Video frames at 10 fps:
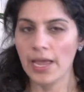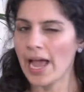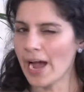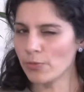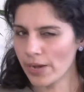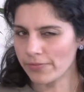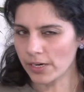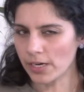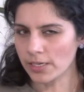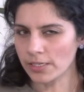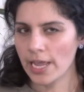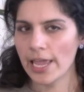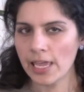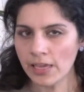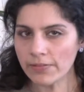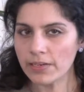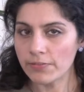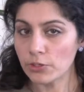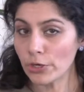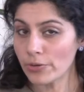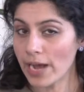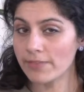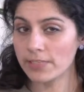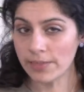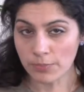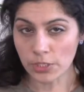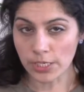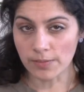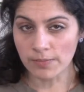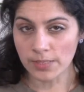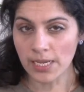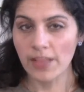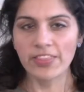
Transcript: However, even if you don't have symptoms,